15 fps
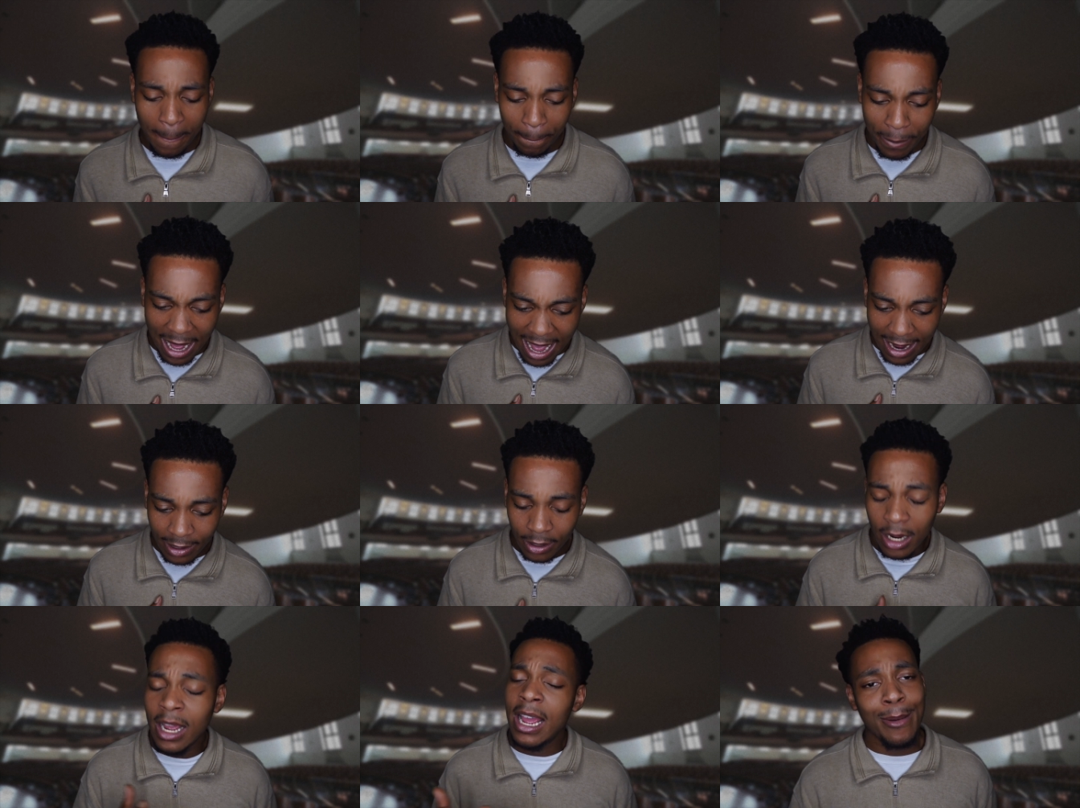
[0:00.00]

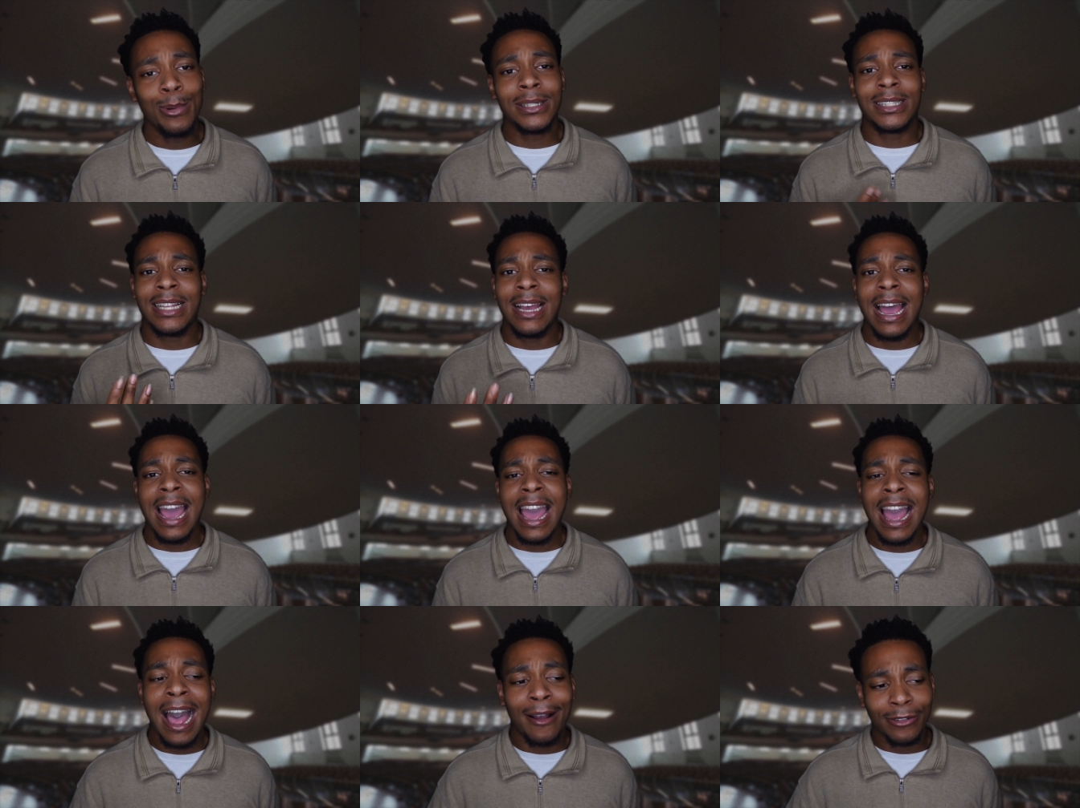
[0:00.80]
But it was the
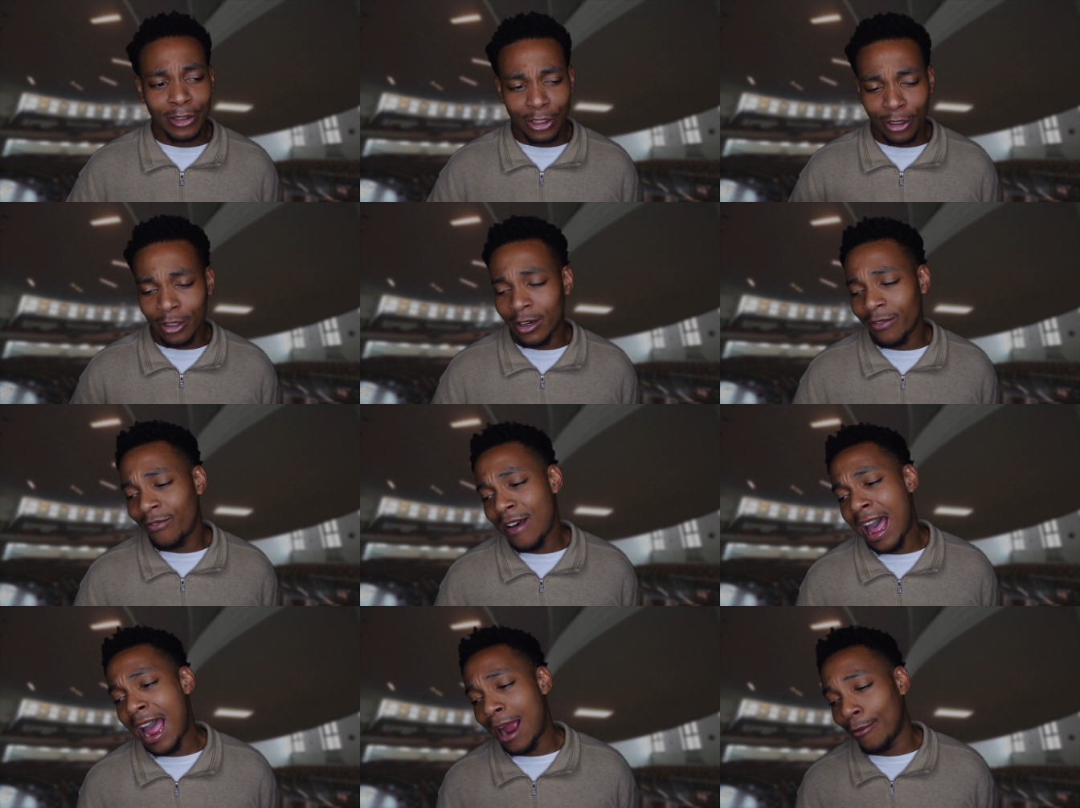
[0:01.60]
after the
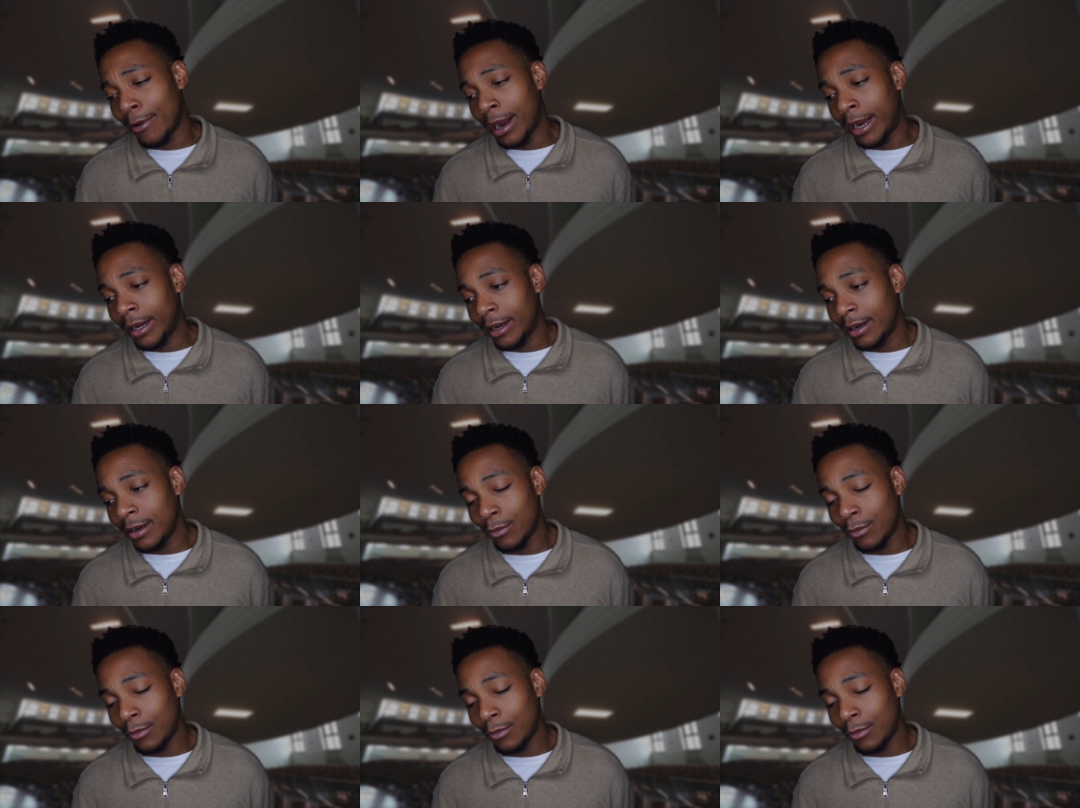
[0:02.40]
firing.